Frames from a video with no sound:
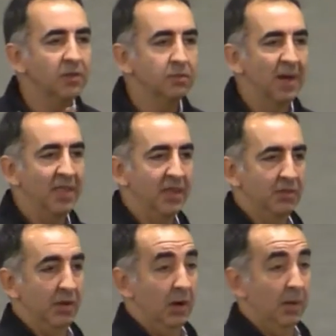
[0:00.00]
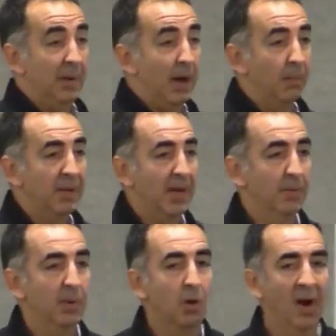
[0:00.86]
these methods are about
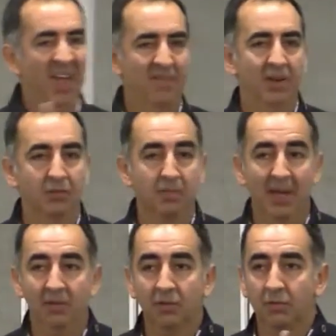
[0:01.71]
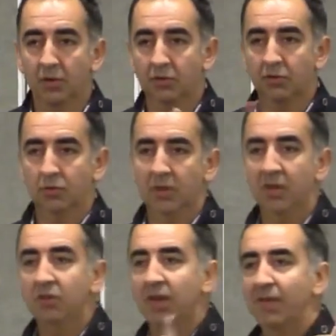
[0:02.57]
becoming more evidence-based versus
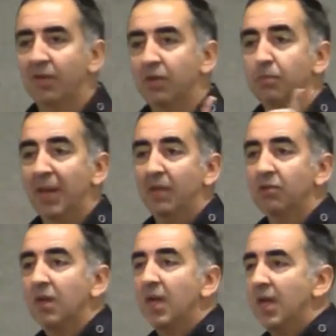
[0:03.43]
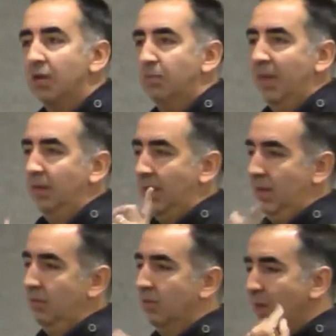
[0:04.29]
tradition. Evidence-based is